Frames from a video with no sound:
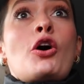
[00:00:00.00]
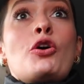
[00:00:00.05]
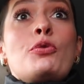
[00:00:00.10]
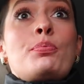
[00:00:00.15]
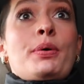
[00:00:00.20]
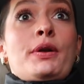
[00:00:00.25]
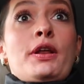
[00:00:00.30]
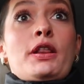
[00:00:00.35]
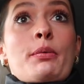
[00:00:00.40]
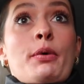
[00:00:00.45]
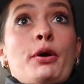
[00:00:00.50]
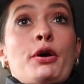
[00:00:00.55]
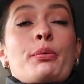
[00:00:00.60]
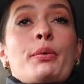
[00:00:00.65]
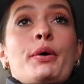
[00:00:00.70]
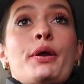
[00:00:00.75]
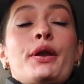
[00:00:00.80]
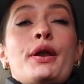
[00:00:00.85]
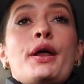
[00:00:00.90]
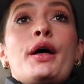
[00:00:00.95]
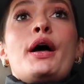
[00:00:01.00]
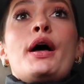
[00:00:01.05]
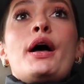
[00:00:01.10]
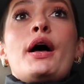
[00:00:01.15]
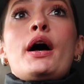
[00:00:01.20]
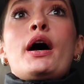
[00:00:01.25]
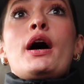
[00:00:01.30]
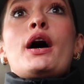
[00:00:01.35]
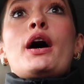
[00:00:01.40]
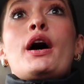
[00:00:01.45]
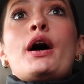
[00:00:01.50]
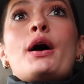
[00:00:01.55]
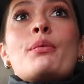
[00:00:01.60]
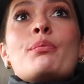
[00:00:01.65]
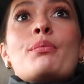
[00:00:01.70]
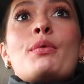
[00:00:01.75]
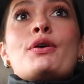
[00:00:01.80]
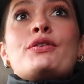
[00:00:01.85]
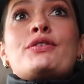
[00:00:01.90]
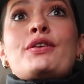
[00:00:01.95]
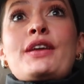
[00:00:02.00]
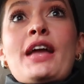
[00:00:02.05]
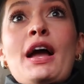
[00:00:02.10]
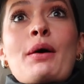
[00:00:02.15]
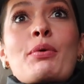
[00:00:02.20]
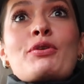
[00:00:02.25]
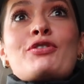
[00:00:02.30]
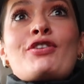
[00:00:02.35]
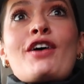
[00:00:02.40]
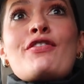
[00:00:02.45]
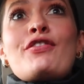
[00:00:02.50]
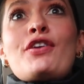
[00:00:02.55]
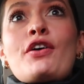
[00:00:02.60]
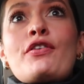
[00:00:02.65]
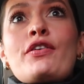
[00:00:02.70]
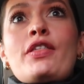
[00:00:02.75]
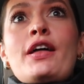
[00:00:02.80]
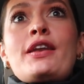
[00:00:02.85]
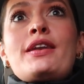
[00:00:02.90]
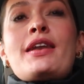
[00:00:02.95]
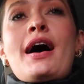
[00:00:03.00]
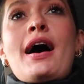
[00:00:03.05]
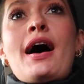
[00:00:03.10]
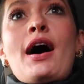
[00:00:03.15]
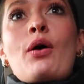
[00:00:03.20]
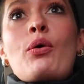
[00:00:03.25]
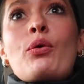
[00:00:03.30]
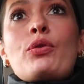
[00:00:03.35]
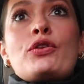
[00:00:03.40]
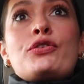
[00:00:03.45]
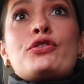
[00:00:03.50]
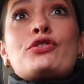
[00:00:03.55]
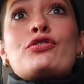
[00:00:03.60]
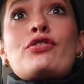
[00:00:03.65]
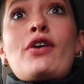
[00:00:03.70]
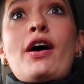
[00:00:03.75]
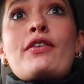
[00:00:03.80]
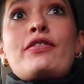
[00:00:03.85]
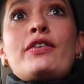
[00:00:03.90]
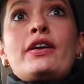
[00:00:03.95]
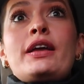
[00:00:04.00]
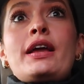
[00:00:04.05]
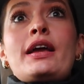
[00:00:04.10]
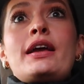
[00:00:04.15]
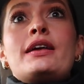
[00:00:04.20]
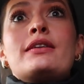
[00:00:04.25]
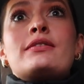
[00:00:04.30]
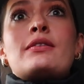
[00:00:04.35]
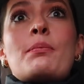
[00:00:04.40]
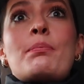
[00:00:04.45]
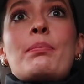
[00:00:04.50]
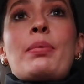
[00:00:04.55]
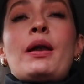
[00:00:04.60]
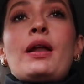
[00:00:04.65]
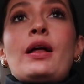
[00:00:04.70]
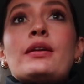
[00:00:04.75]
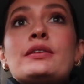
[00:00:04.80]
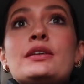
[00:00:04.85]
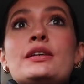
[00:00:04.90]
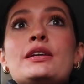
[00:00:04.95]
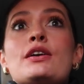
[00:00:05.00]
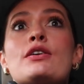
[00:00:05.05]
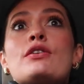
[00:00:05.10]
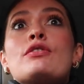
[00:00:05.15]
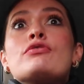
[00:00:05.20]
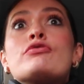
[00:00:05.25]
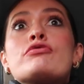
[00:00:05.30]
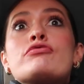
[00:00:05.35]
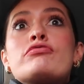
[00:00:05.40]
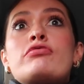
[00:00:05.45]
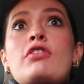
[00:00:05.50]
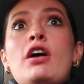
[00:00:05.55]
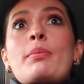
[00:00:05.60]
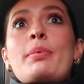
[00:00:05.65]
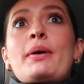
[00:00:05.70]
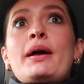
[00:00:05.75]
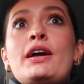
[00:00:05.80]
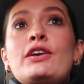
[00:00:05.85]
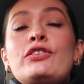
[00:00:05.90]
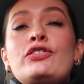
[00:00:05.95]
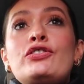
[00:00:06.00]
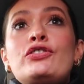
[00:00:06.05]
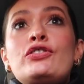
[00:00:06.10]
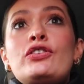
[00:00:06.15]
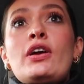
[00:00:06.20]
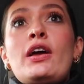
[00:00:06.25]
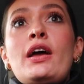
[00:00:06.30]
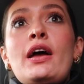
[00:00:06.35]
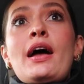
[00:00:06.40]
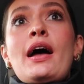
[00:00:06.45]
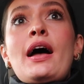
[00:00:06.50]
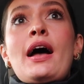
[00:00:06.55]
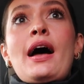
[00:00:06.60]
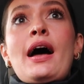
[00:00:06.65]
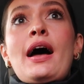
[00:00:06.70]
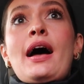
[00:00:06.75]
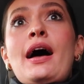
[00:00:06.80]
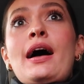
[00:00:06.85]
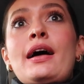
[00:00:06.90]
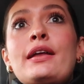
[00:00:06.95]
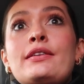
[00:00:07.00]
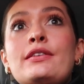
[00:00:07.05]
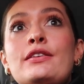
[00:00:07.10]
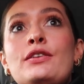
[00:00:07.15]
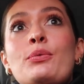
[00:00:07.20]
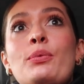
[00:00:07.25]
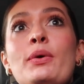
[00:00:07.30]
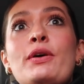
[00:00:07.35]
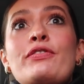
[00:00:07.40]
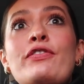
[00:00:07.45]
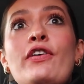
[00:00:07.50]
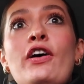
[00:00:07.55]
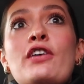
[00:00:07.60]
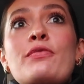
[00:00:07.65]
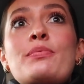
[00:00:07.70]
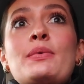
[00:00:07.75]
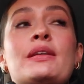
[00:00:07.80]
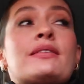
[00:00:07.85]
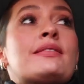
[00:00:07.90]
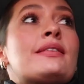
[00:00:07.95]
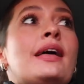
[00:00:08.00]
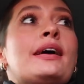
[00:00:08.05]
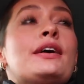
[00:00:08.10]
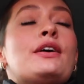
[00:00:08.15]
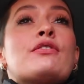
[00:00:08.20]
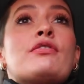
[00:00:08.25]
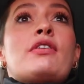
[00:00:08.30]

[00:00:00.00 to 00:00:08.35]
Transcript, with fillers: open at the moment. Um, so yeah, we're driving over there now. The traffic is bloody rubbish and we're five minutes late